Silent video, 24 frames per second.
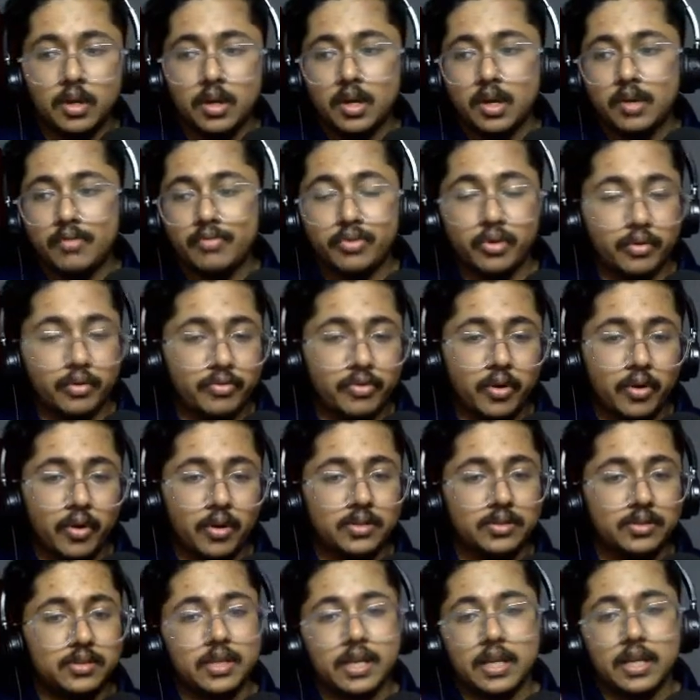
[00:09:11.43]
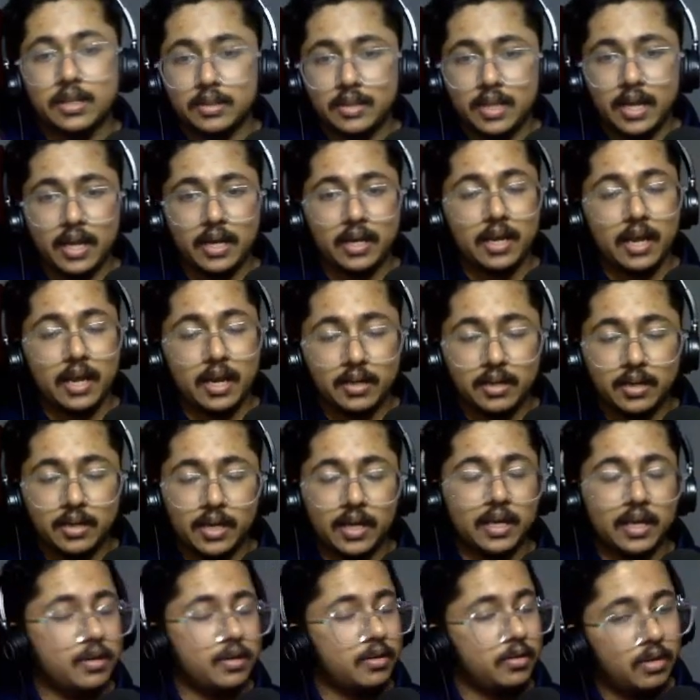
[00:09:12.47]
footfalls in that
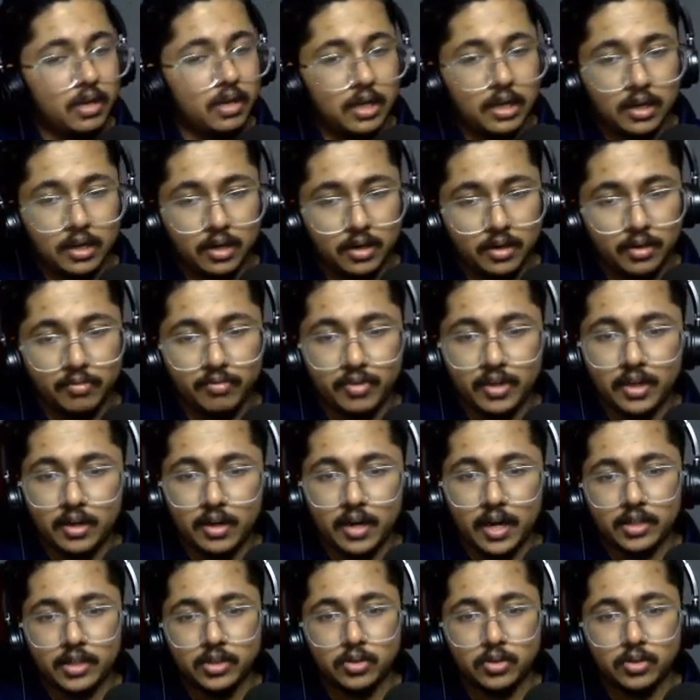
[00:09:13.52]
entire event, right?